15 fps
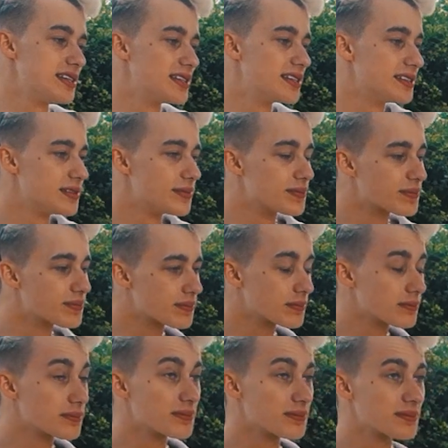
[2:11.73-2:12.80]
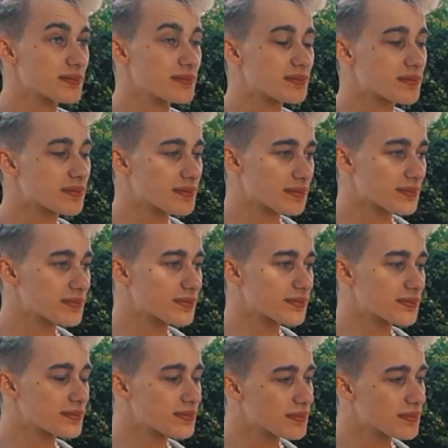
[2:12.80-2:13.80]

(silent)